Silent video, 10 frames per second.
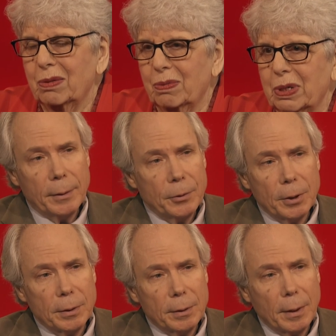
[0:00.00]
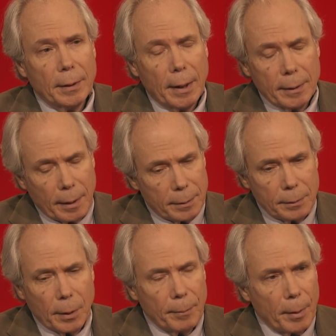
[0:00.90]
Yeah, it's just, yeah. I
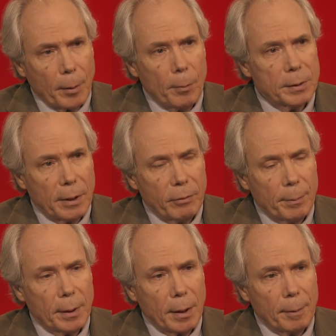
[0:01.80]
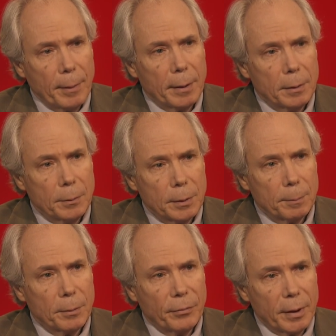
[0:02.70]
do. I mean, almost everybody I met who was a
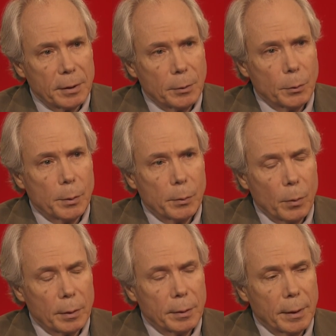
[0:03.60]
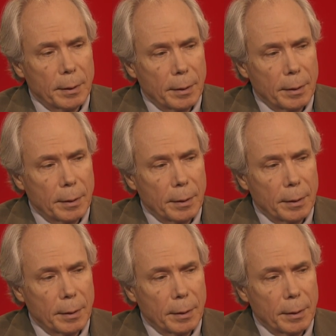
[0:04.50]
professional who'd worked there,